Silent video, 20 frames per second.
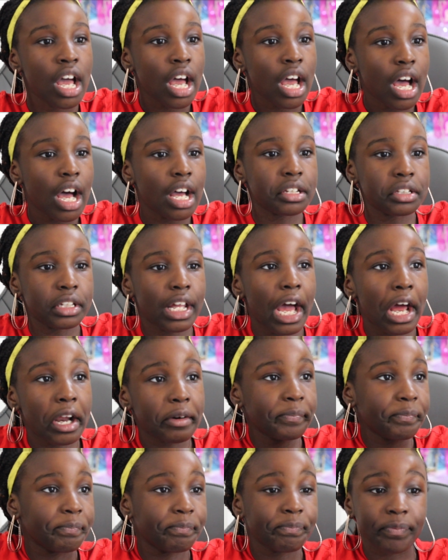and
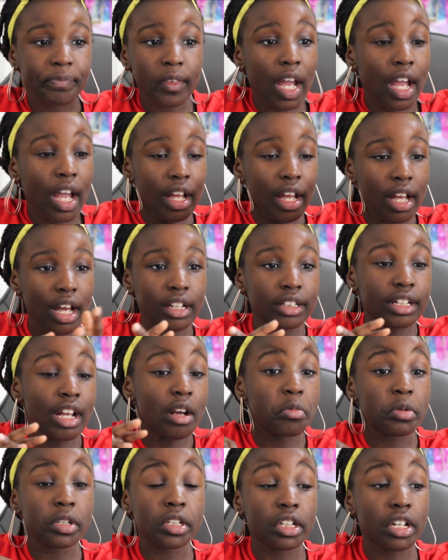then and then
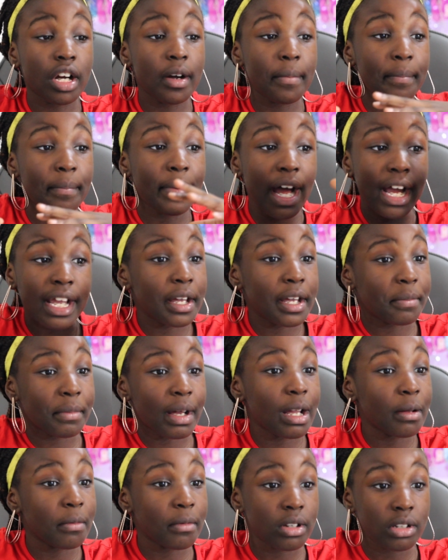when you come back it
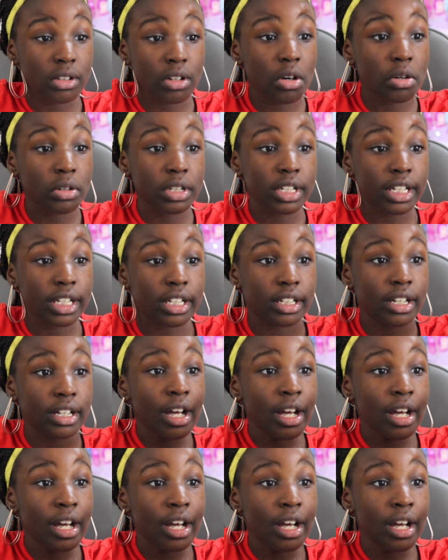might loaded